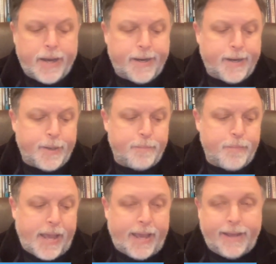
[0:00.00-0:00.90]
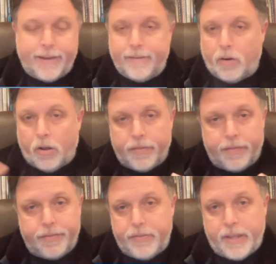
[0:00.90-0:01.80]
um, and
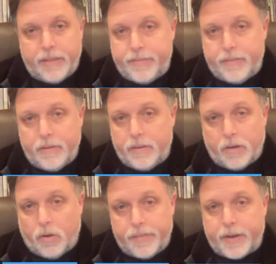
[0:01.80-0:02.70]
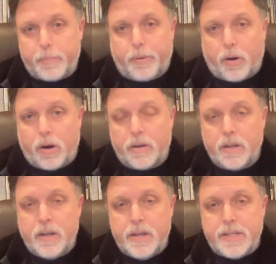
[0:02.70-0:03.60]
on in you know on their part
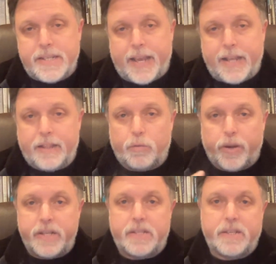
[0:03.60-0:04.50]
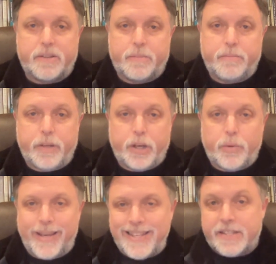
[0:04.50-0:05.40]
saying that racism you
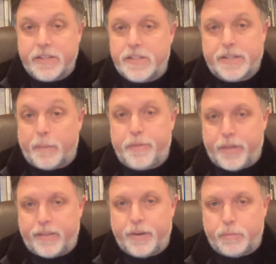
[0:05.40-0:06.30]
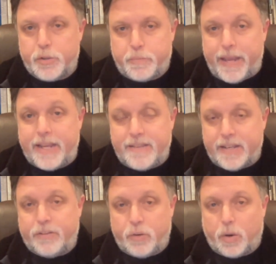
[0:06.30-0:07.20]
know isn't something that was baked
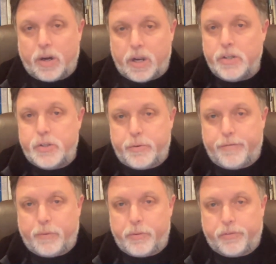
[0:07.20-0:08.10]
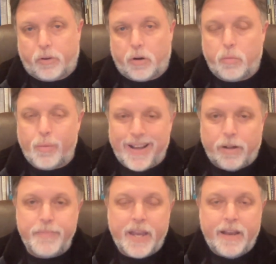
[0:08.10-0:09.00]
into our country from the start. Well,